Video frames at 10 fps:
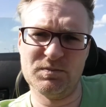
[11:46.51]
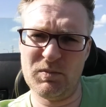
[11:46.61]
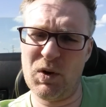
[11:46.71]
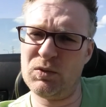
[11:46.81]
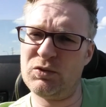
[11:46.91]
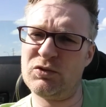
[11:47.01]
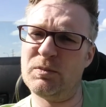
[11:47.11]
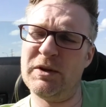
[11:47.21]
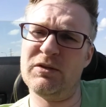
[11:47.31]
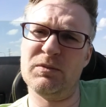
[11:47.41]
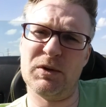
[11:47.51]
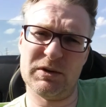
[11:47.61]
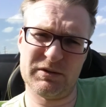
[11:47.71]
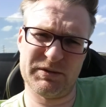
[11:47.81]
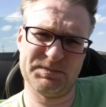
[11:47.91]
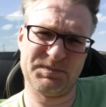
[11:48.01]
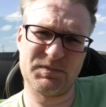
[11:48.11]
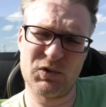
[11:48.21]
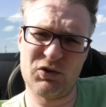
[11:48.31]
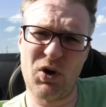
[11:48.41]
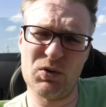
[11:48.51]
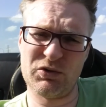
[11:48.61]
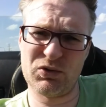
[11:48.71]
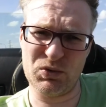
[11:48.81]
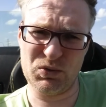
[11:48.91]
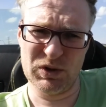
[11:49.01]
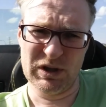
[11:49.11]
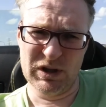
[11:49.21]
most business models chose to